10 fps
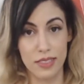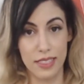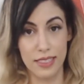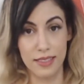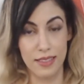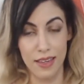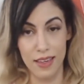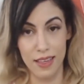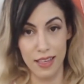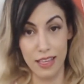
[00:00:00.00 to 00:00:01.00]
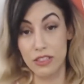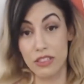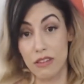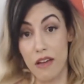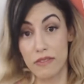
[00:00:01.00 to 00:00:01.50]
It's he just
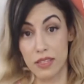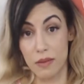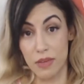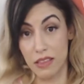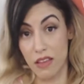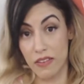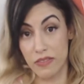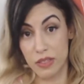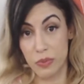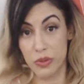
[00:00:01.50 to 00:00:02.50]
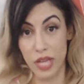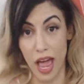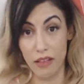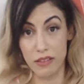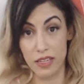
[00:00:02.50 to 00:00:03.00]
loves them. He loves the
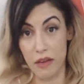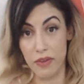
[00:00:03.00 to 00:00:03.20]
brutality of it.